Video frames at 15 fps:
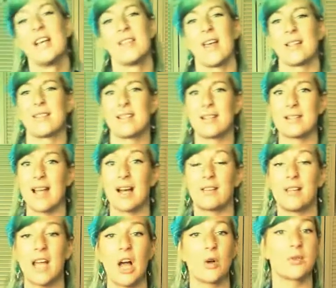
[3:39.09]
That's
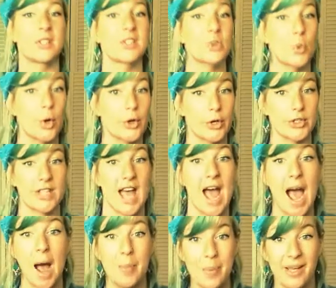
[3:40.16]
exactly how disorders
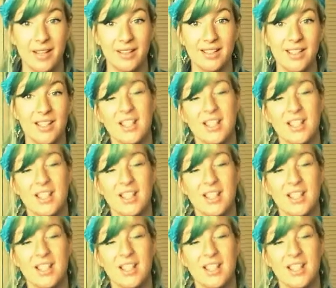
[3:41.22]
happen.